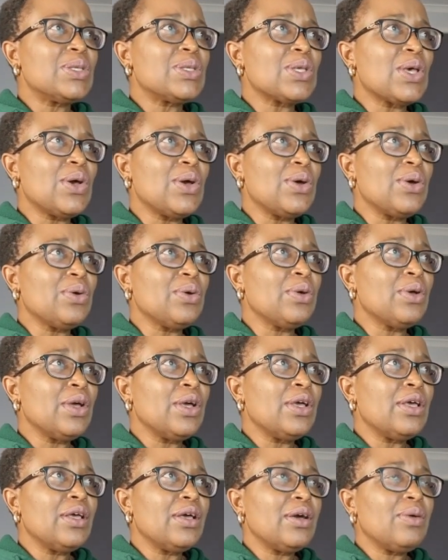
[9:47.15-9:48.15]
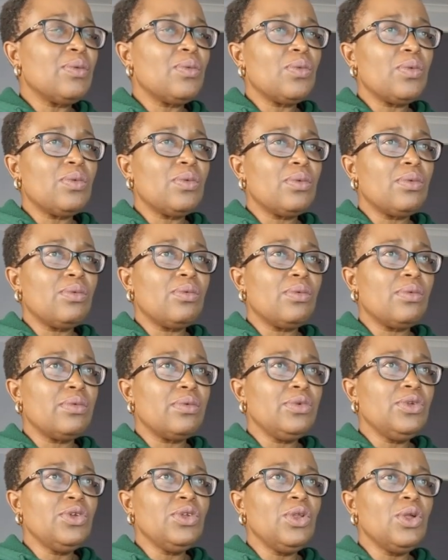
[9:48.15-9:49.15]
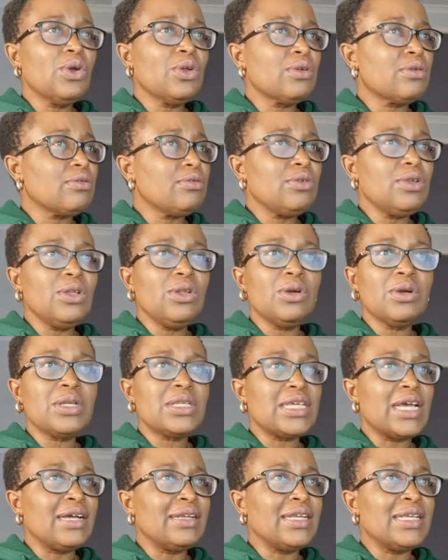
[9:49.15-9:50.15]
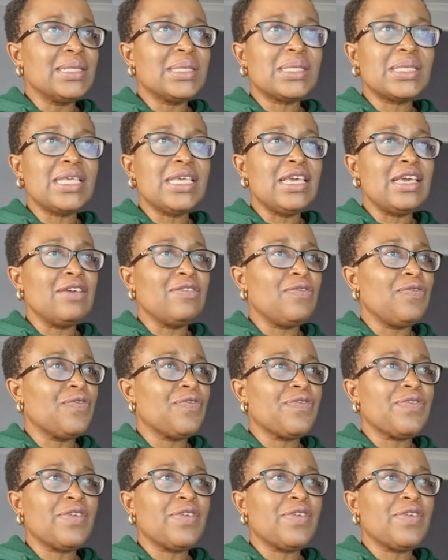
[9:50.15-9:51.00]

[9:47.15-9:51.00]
So you look down and see if